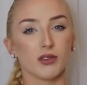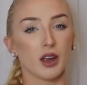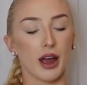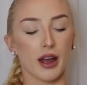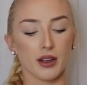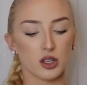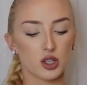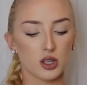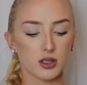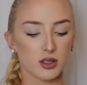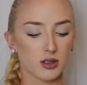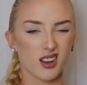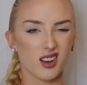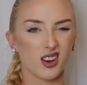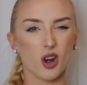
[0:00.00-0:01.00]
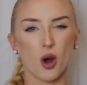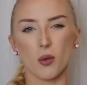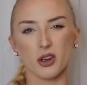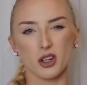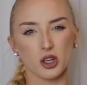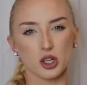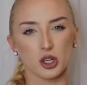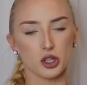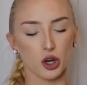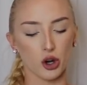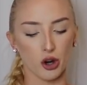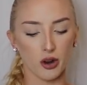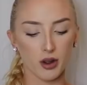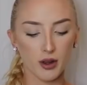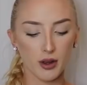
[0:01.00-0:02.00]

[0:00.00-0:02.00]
Yeah, it's just not what you should do.